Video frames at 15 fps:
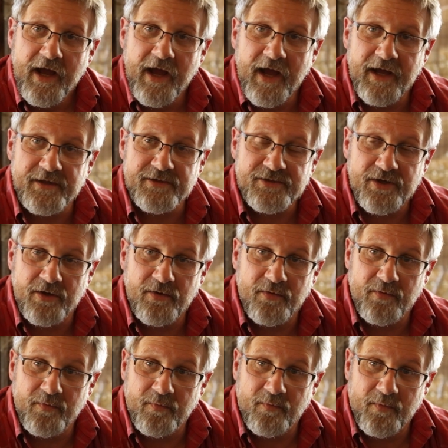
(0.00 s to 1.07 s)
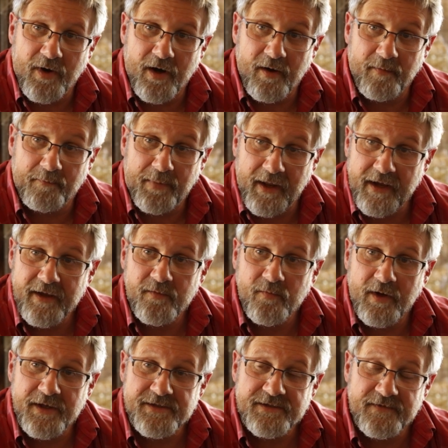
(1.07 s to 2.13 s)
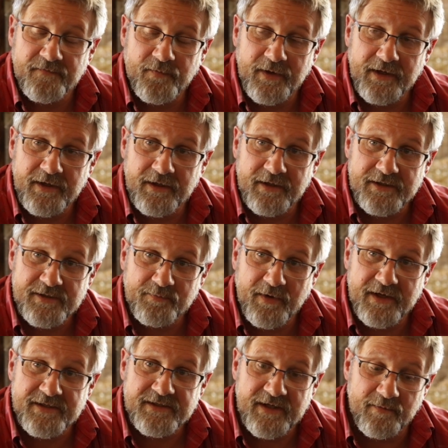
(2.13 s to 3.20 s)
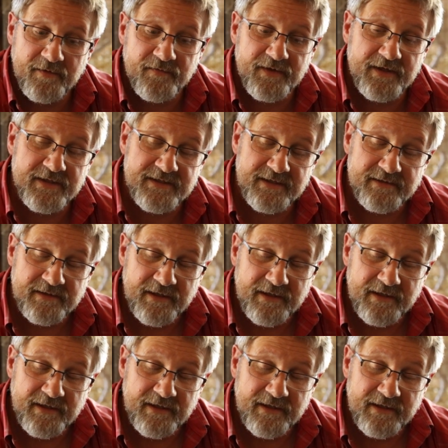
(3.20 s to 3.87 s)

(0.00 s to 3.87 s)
And so our plan was if we could express some of these